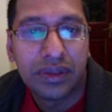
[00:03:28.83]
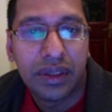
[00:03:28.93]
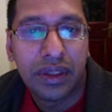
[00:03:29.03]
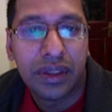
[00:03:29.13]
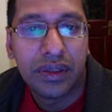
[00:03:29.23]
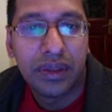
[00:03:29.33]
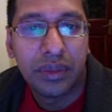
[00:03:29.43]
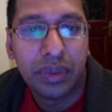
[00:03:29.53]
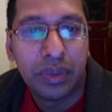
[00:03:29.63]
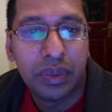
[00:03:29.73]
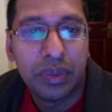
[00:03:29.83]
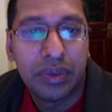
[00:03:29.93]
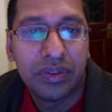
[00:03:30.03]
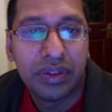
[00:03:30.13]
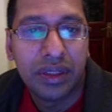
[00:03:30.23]
and some people
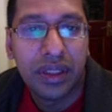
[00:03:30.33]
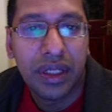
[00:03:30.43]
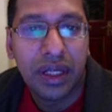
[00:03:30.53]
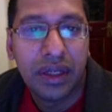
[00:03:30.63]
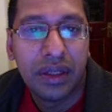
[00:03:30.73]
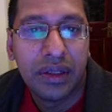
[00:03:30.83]
prefer that.